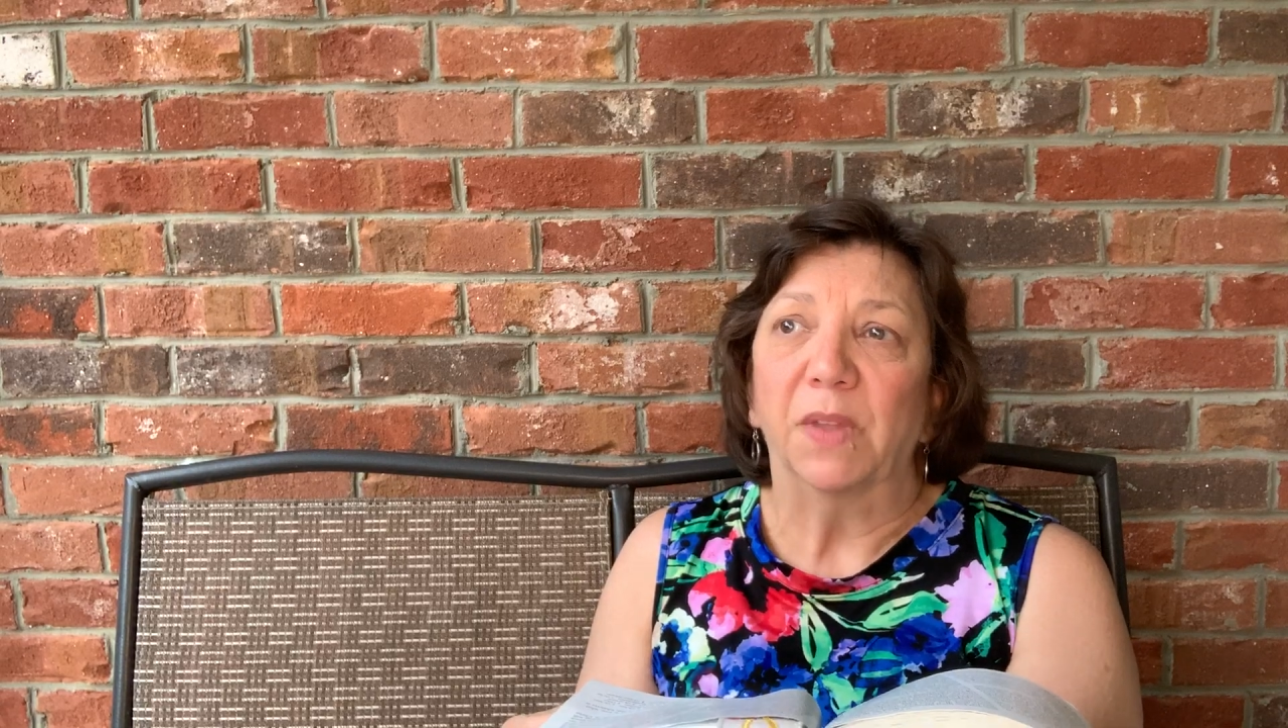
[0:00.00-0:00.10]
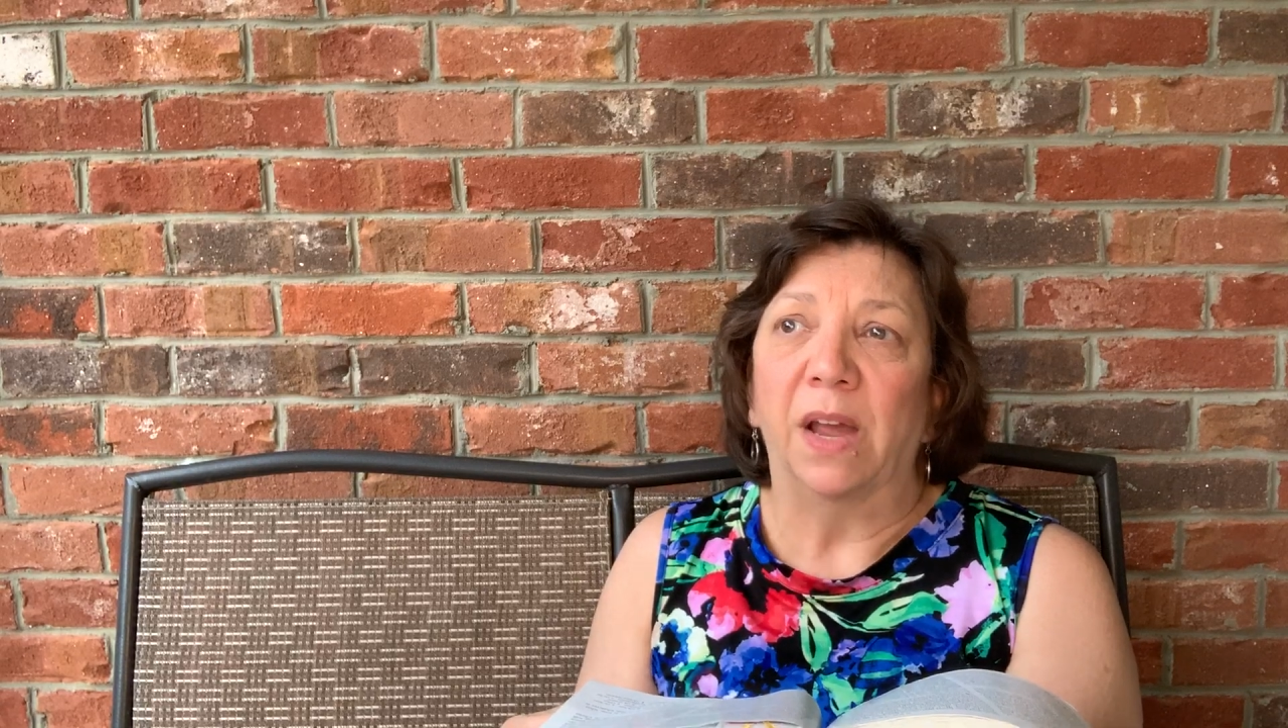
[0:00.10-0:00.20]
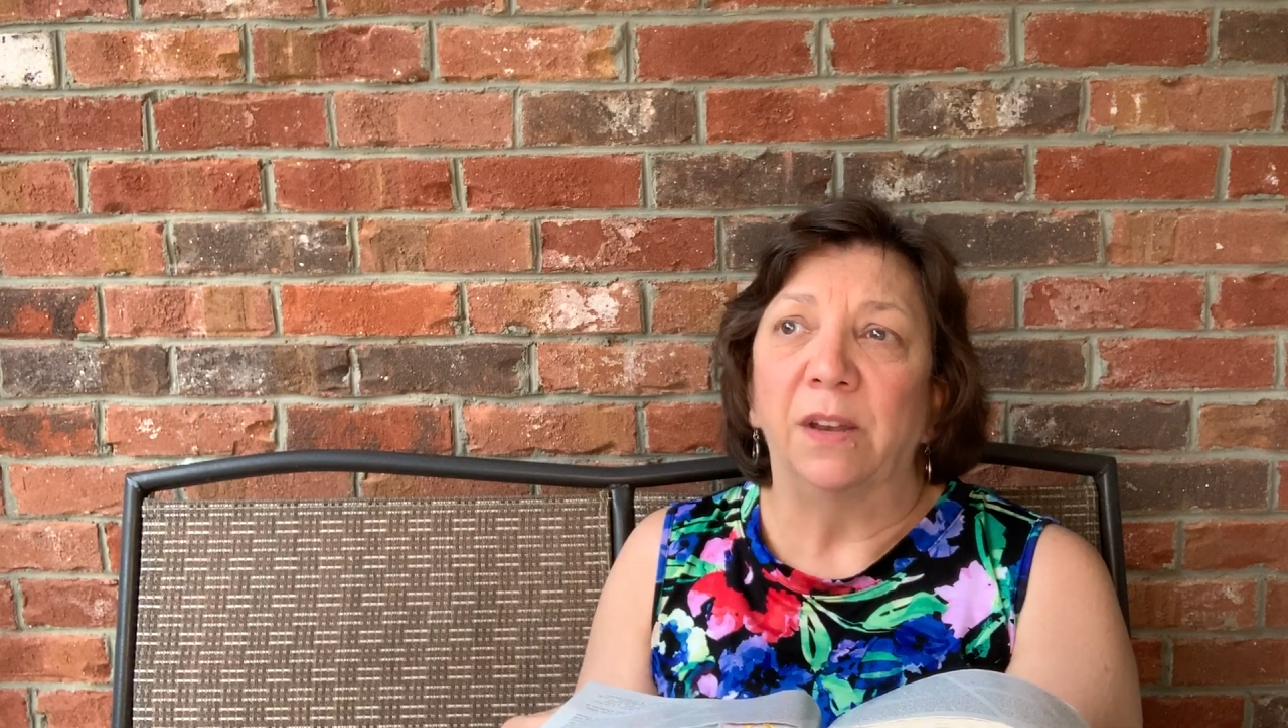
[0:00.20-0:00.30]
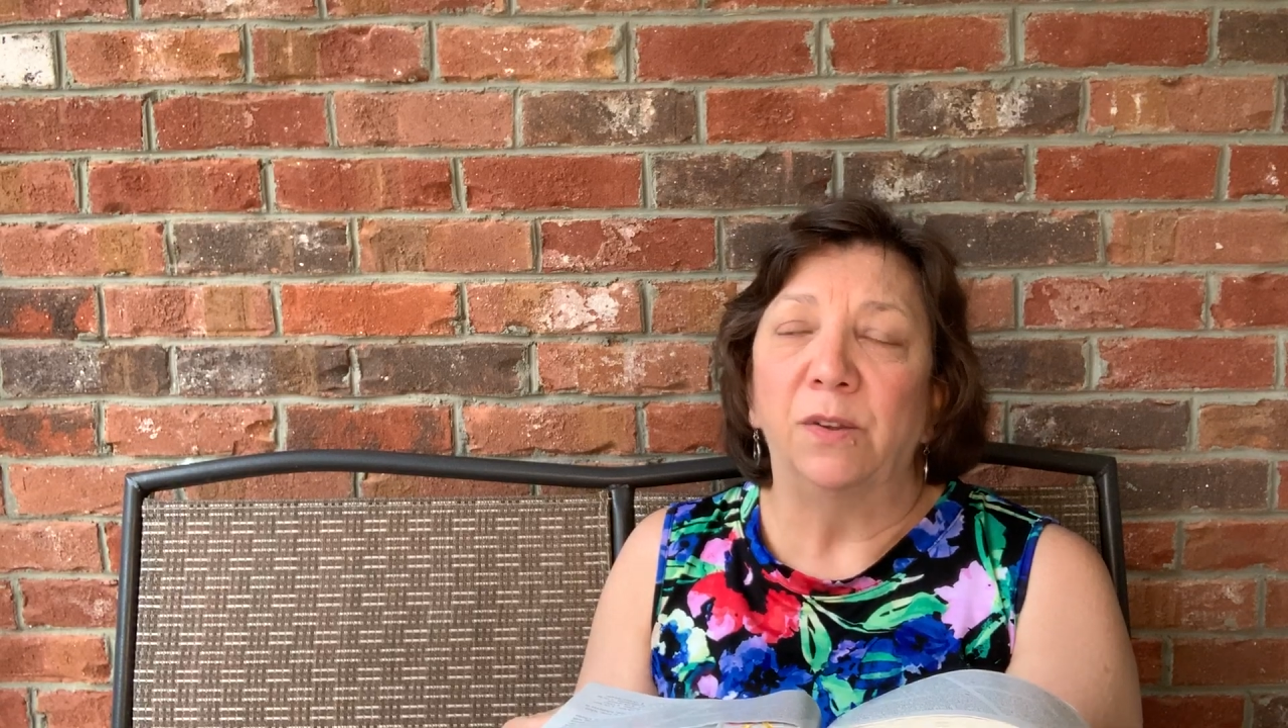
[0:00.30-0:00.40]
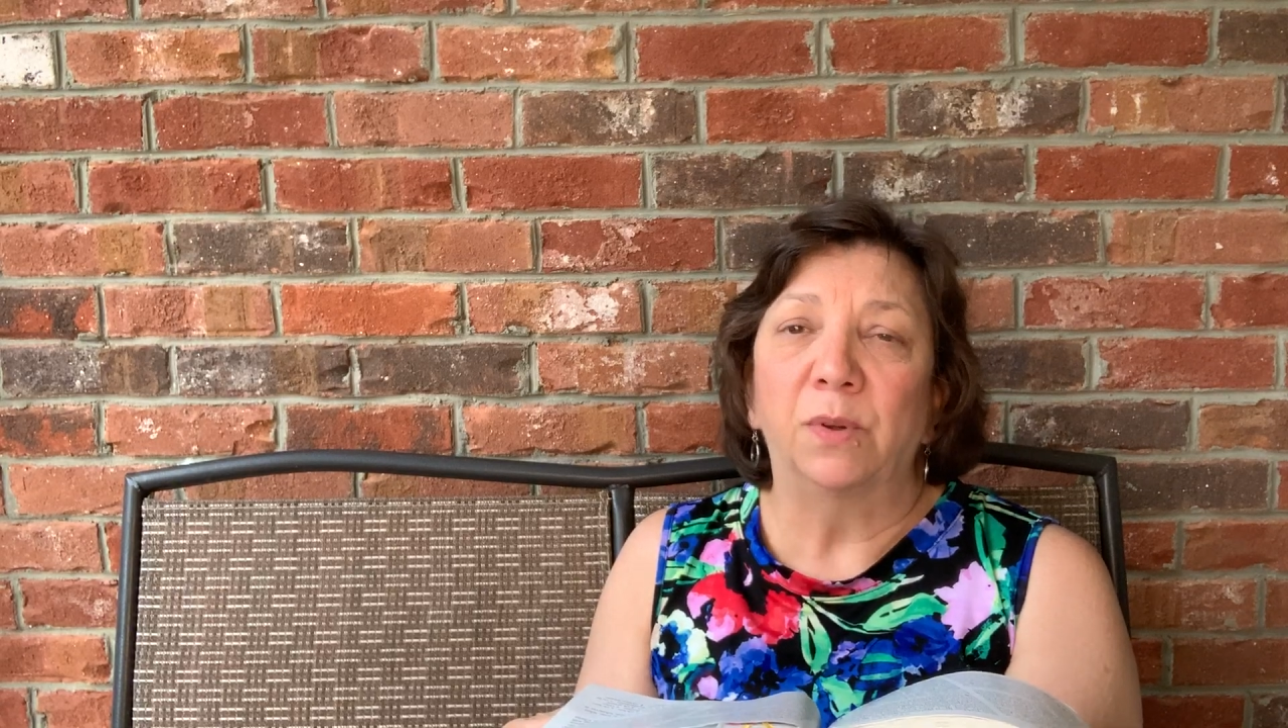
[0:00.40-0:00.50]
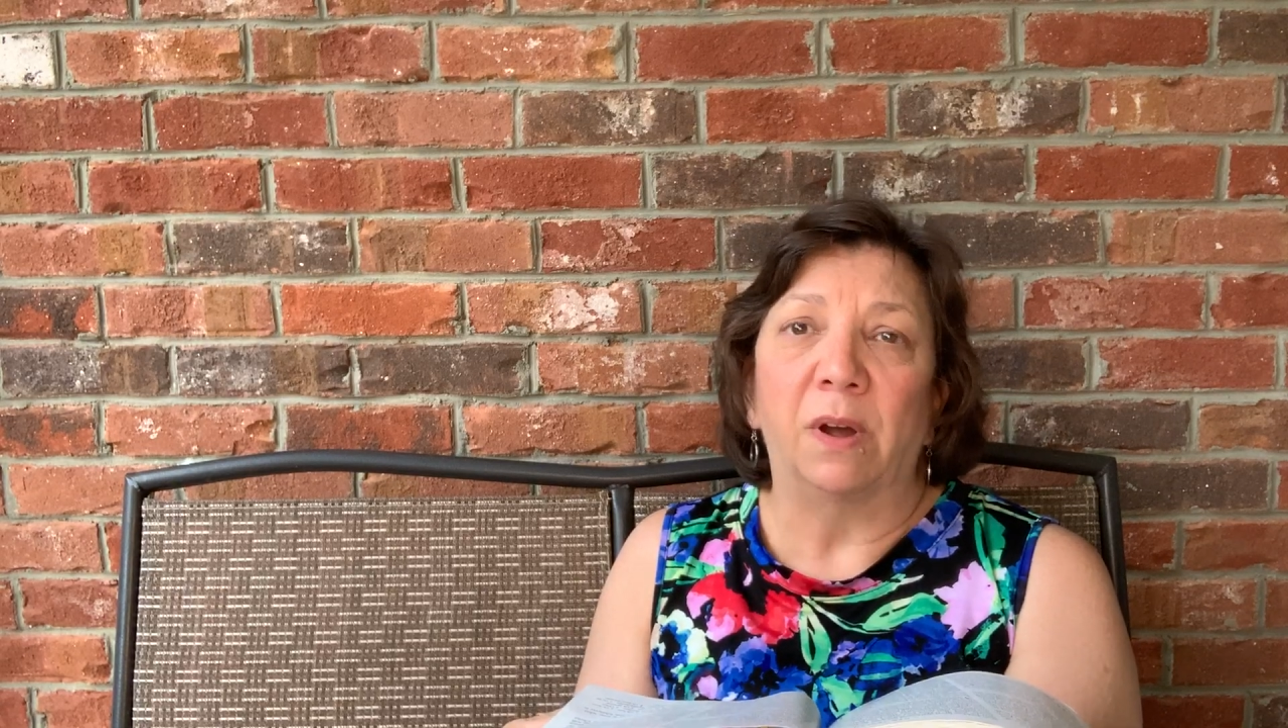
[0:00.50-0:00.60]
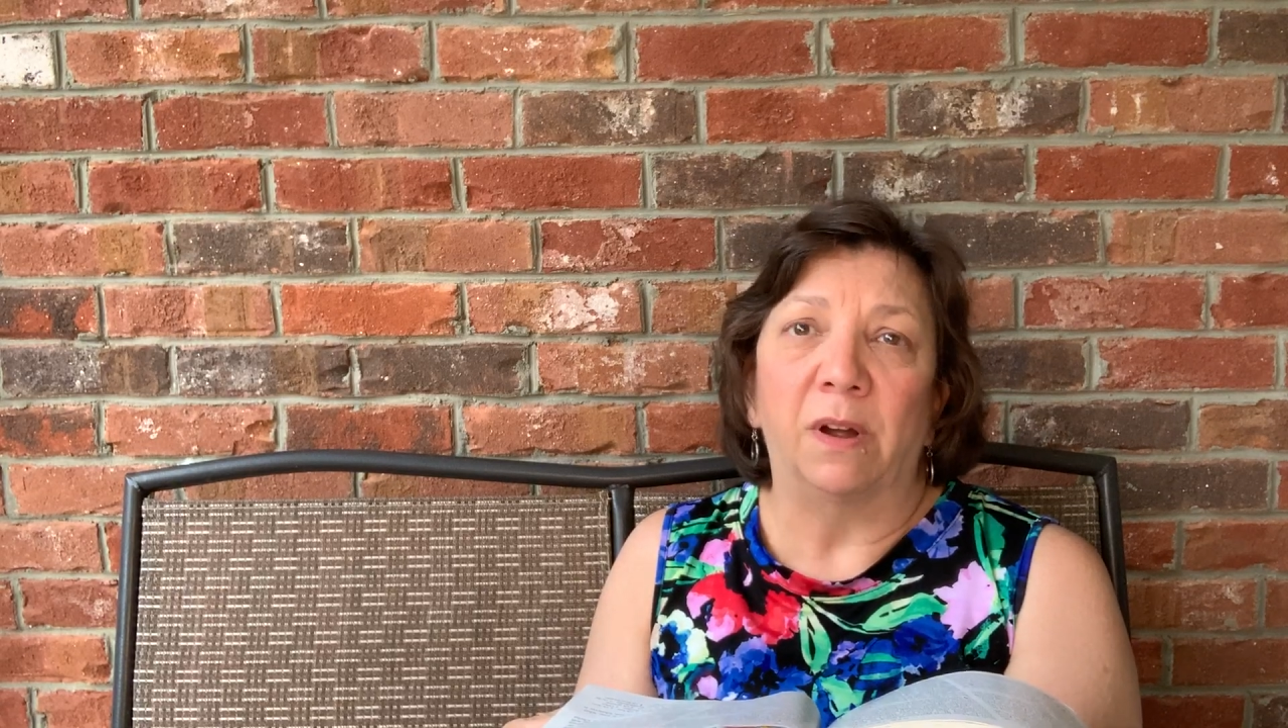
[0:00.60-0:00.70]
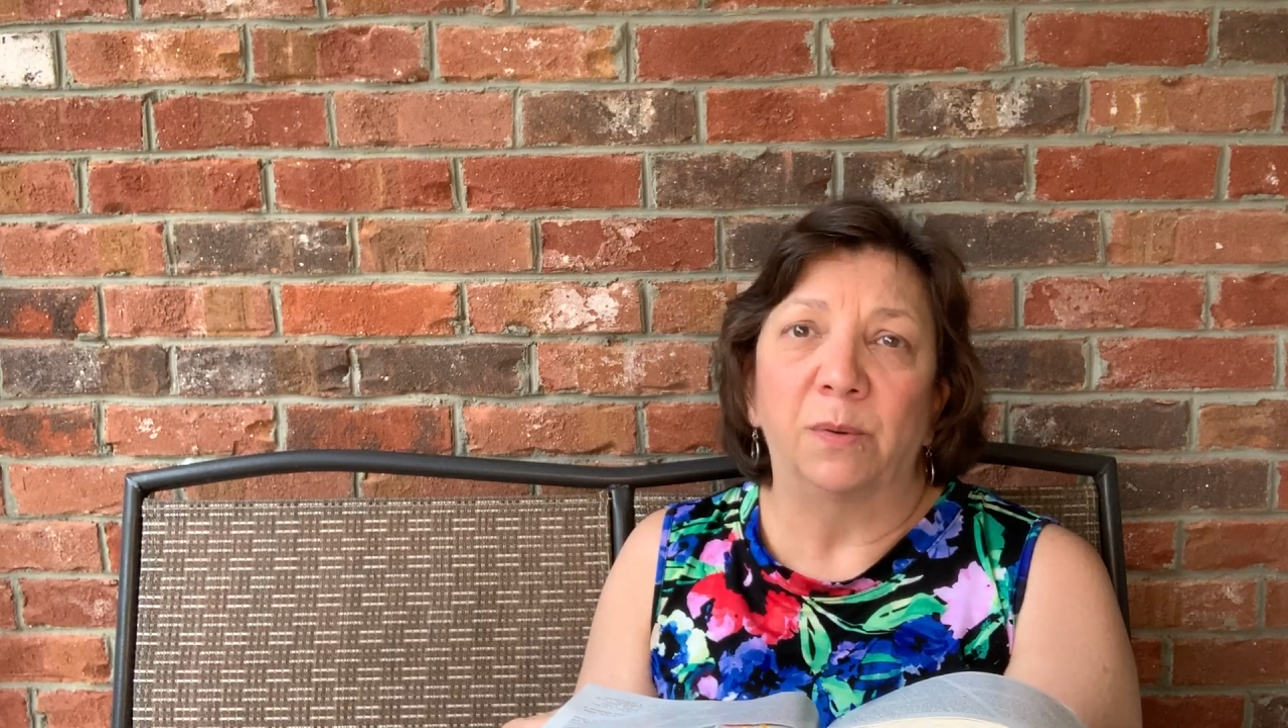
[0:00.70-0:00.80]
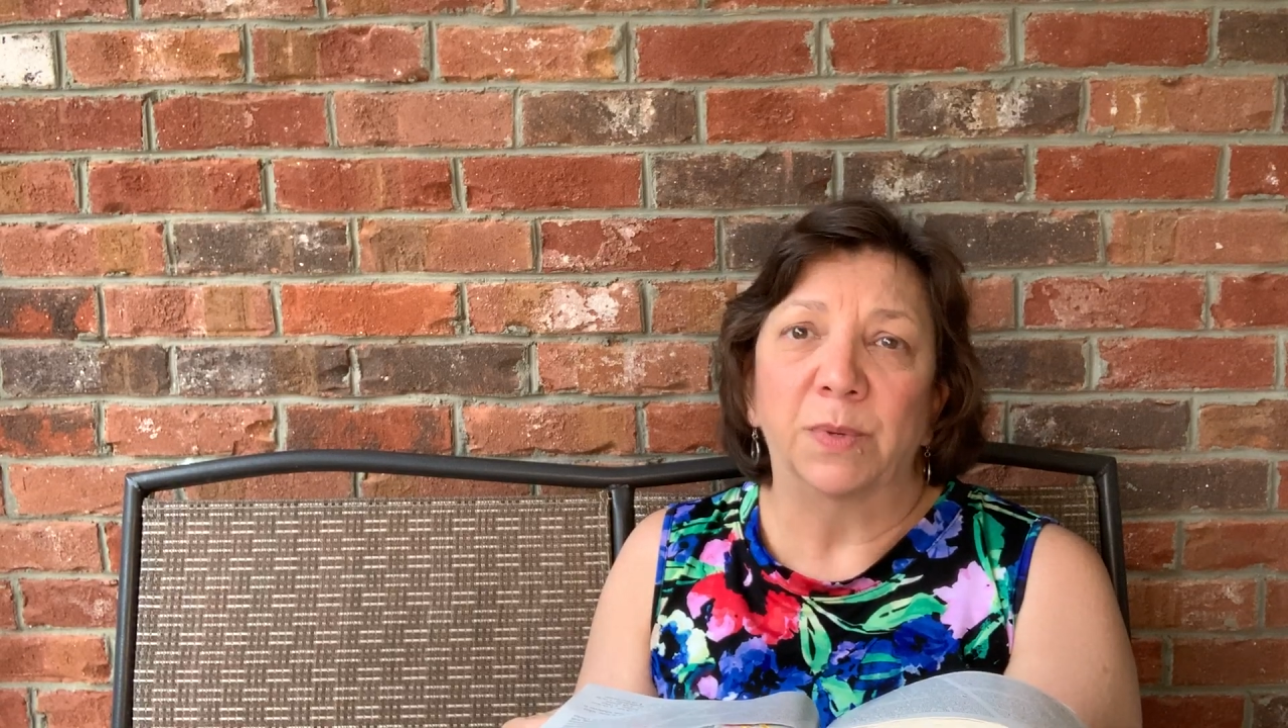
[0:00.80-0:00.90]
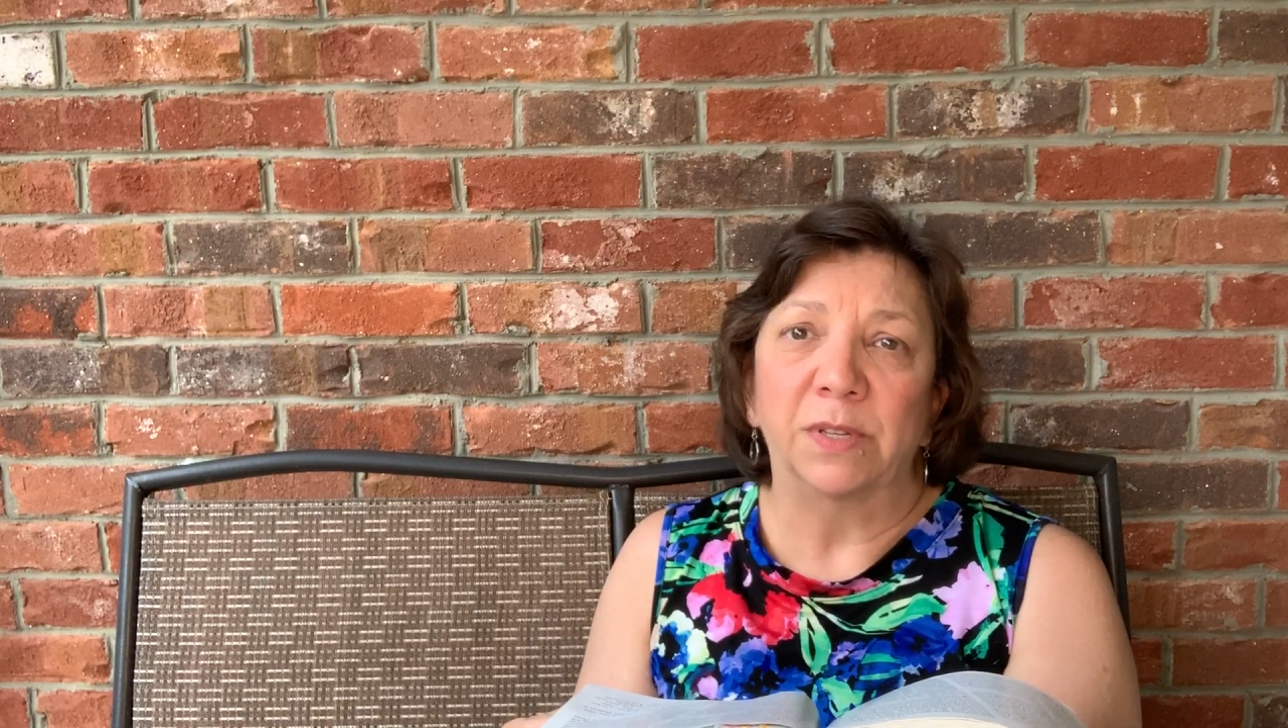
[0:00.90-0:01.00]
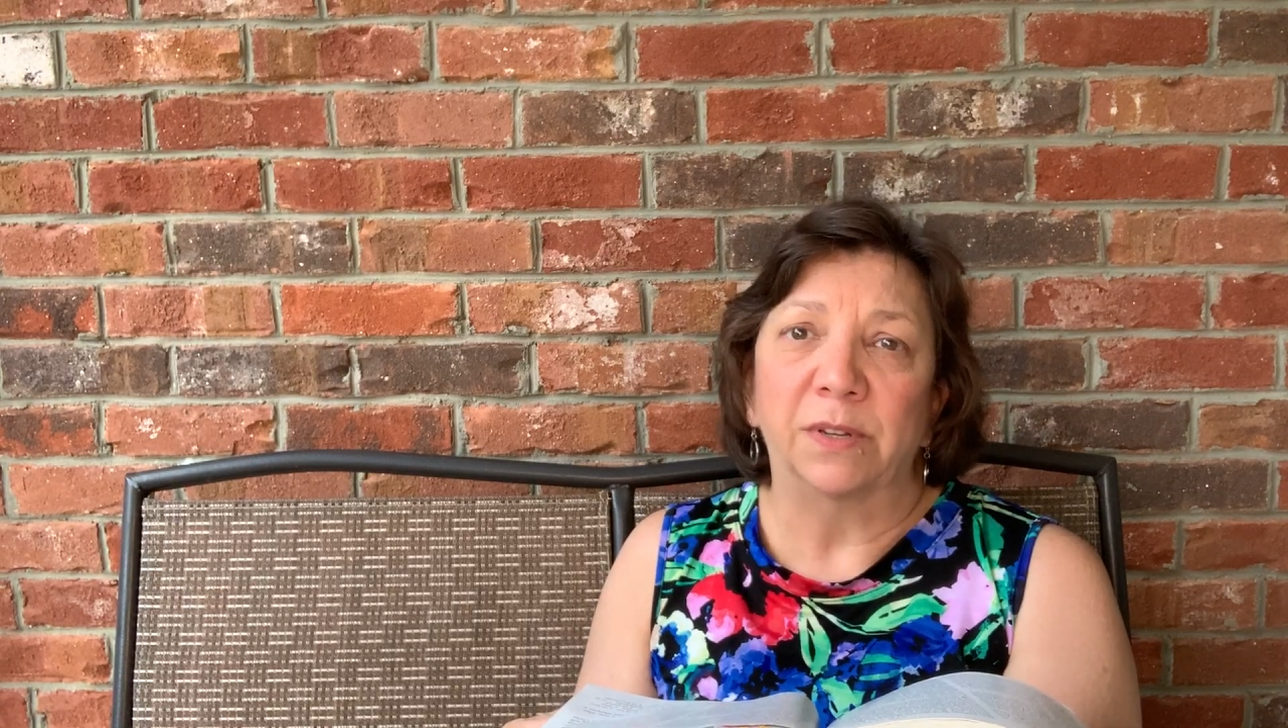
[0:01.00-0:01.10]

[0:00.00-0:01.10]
I knew God was